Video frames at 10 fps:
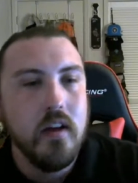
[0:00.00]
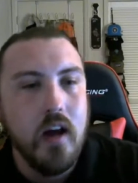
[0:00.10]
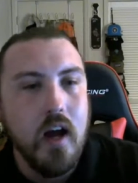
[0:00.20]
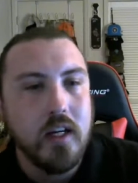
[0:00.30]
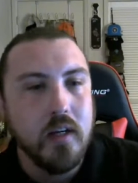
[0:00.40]

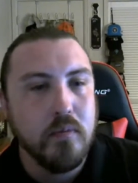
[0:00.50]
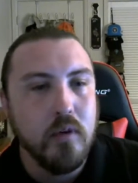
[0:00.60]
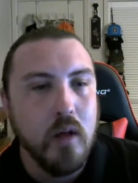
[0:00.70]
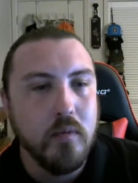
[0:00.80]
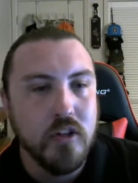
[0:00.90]
I could
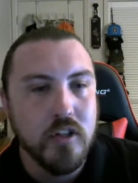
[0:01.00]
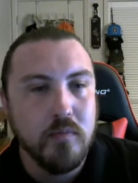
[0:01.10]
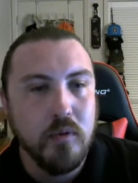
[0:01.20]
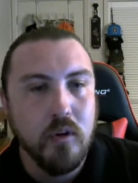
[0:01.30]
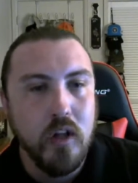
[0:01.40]
probably just
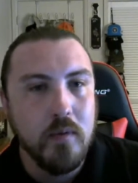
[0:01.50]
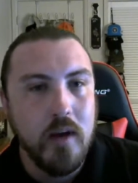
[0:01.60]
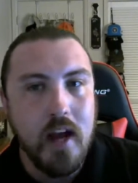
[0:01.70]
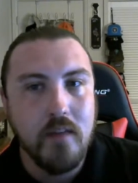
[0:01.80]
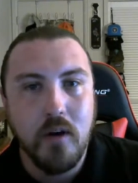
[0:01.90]
pull up.
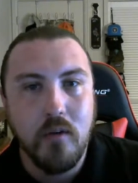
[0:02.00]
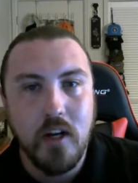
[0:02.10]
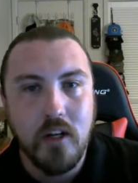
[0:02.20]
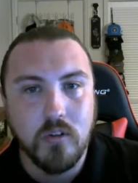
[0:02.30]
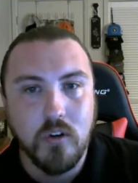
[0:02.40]
I have my
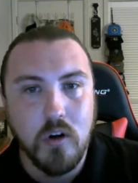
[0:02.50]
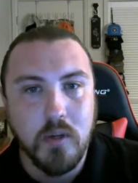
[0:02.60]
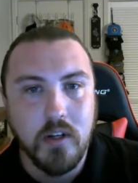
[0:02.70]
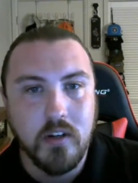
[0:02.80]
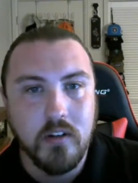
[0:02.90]

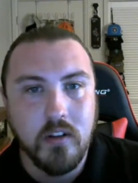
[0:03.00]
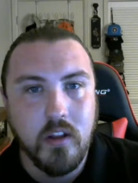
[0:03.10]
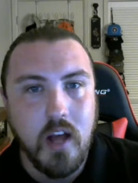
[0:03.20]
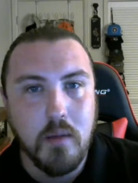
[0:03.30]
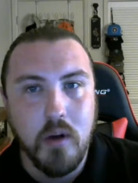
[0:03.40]
radiocarbon
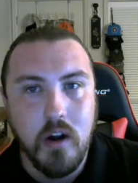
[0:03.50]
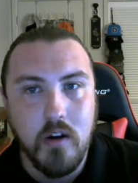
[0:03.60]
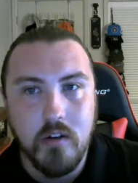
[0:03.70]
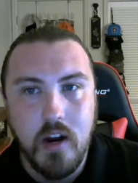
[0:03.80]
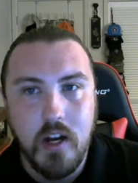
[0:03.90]

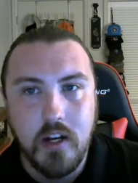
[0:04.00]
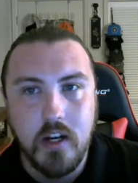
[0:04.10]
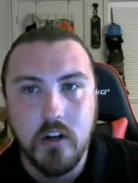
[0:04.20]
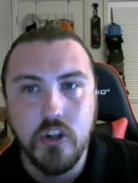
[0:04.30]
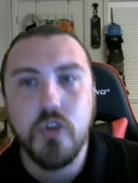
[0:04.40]
library right
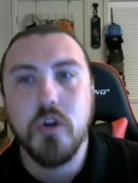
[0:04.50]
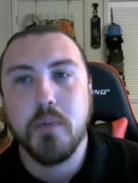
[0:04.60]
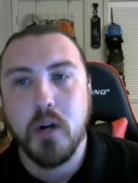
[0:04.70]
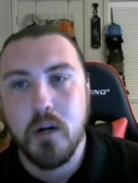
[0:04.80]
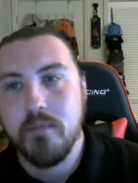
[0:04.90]
here.
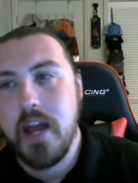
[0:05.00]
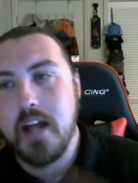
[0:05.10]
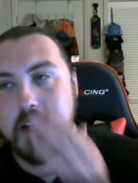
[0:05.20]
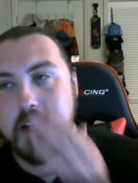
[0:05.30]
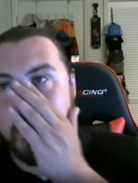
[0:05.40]
Juniper,
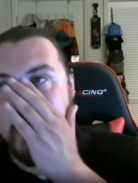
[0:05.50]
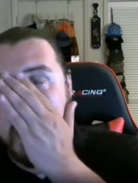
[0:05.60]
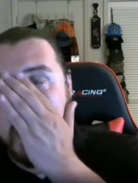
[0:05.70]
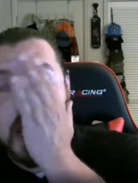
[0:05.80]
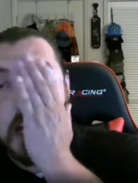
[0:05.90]
that's it.
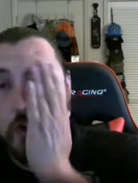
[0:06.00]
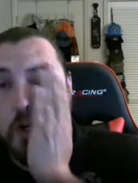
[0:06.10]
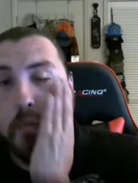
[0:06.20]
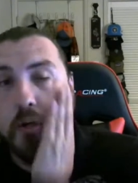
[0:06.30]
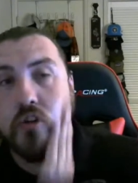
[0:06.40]
Yeah, oh.
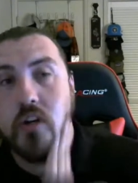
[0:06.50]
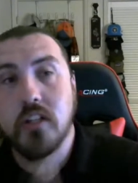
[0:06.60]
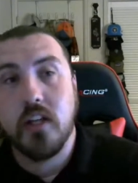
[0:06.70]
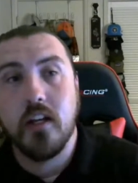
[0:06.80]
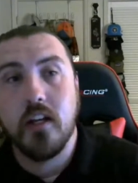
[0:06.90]
juniper
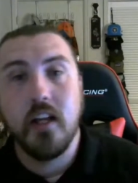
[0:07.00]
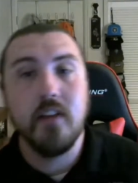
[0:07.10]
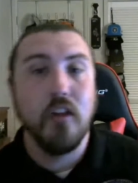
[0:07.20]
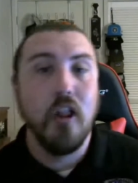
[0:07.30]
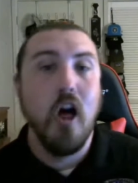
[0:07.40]
trees oh. can
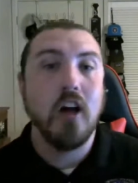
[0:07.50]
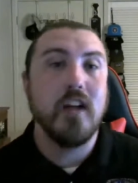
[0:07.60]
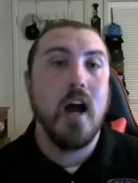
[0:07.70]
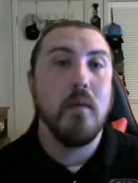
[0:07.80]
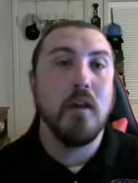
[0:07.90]
live a long
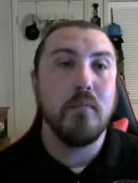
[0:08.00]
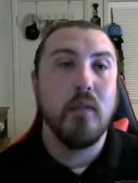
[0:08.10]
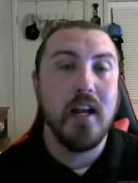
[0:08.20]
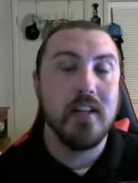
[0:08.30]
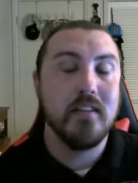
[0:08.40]
time on the
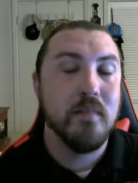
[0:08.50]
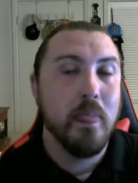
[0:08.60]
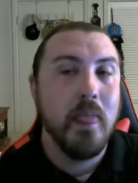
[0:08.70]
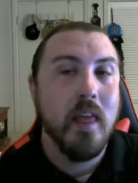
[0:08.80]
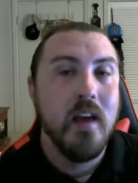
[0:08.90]
plains.
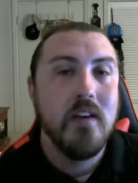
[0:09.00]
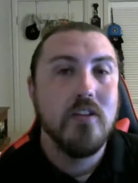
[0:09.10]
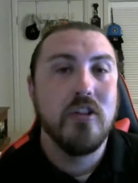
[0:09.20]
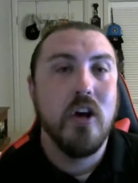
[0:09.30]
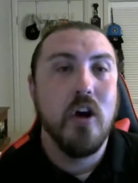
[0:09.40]

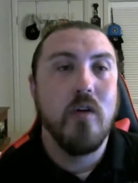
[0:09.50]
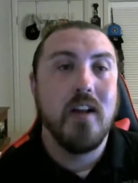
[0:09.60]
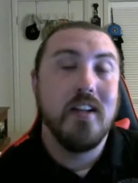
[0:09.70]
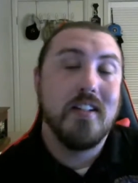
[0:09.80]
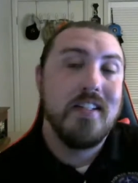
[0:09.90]
So,
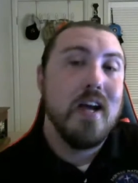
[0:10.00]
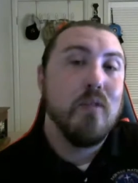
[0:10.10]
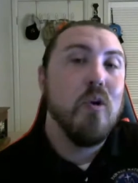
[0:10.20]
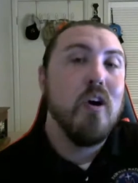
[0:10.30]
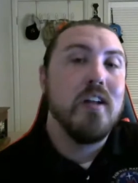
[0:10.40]
and it's dead
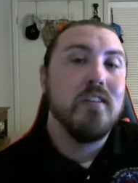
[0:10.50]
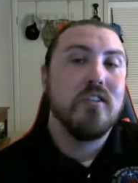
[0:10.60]
wood.